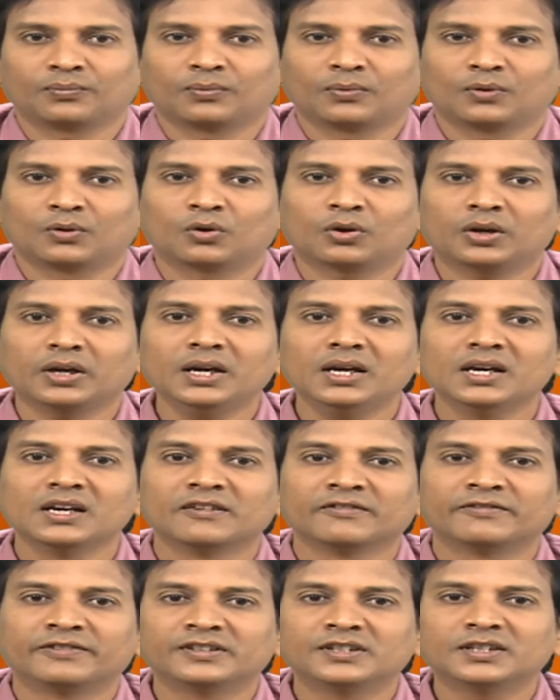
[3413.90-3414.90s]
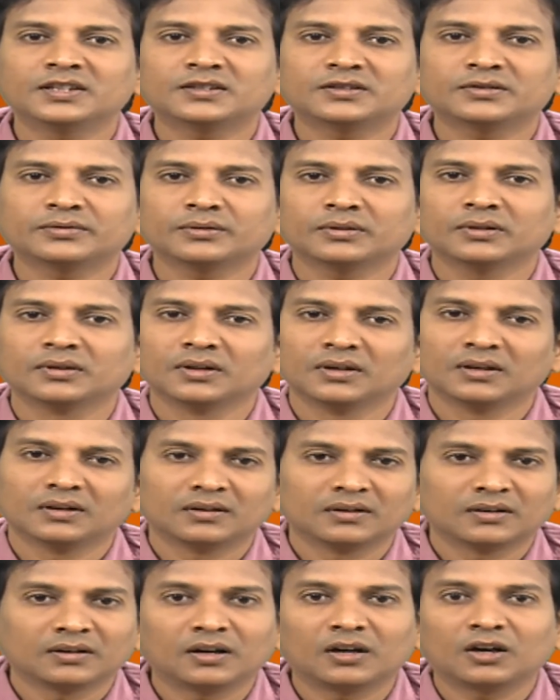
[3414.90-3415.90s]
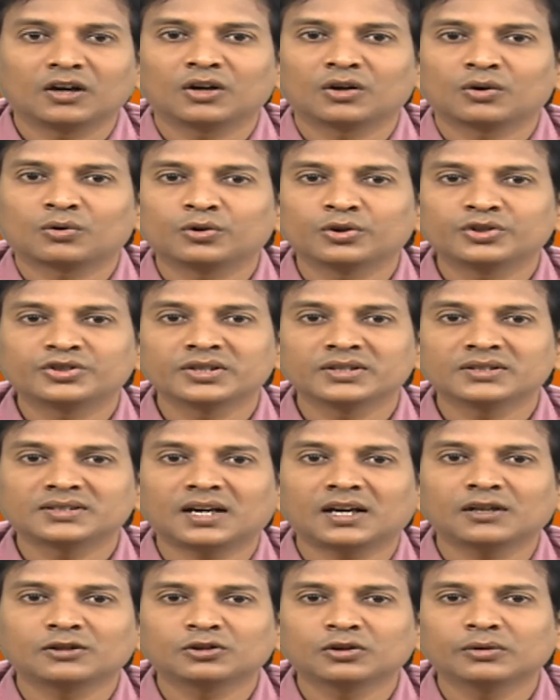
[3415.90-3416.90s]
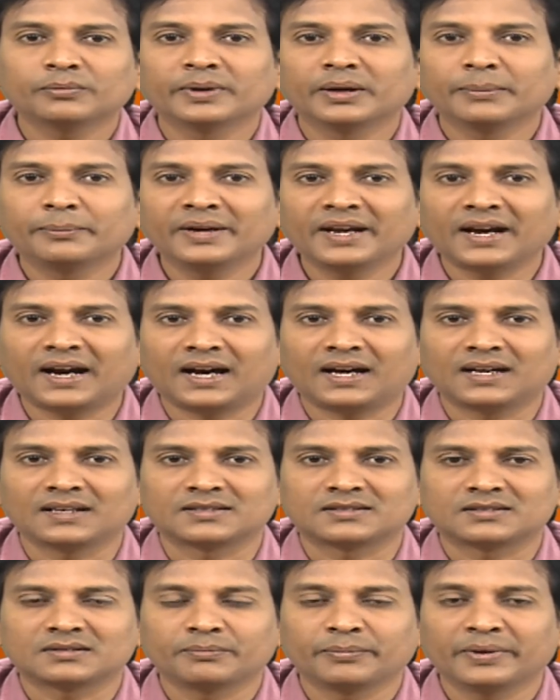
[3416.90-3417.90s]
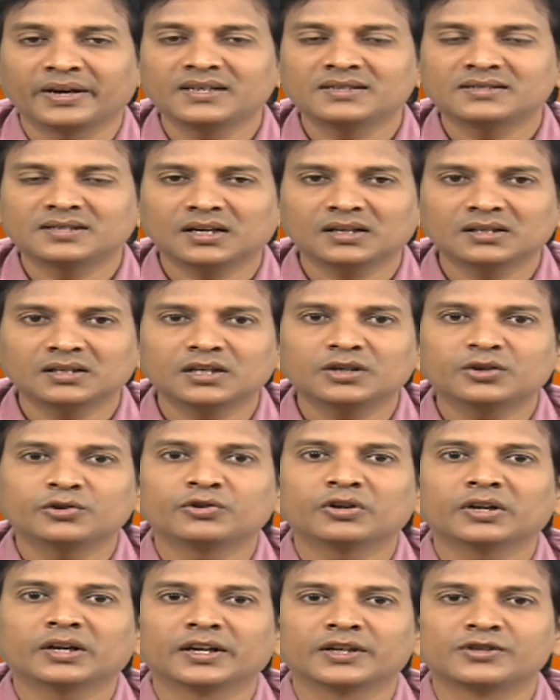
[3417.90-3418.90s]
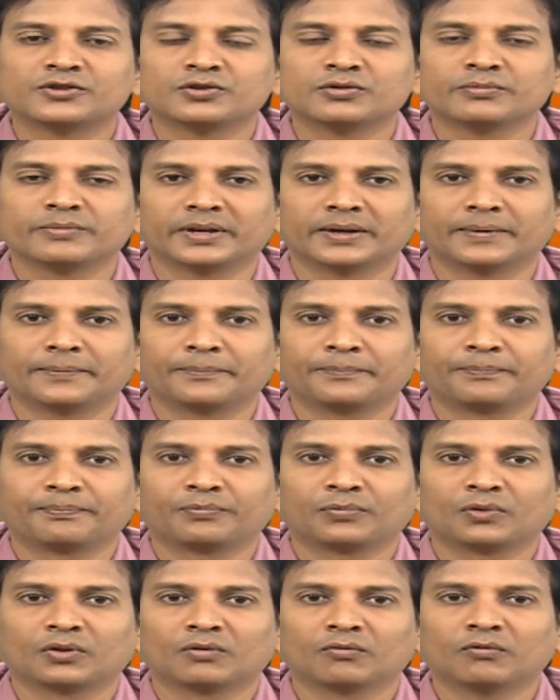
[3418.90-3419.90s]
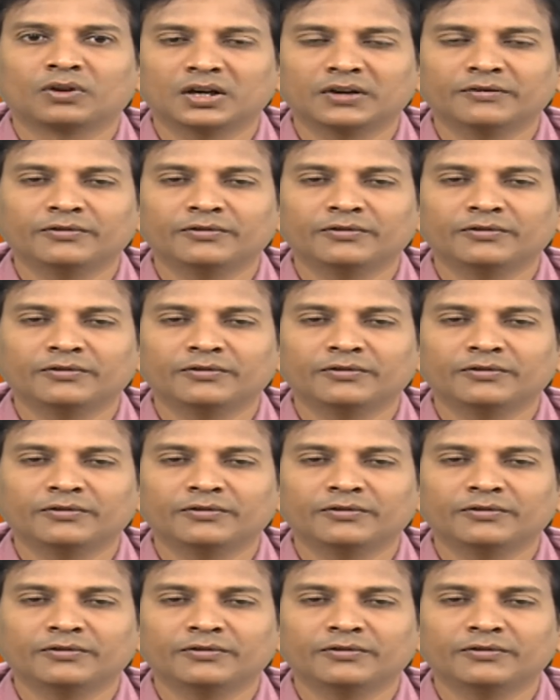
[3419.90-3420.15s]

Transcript: Okay. Physics questions also may be asked based on that your resume, whatever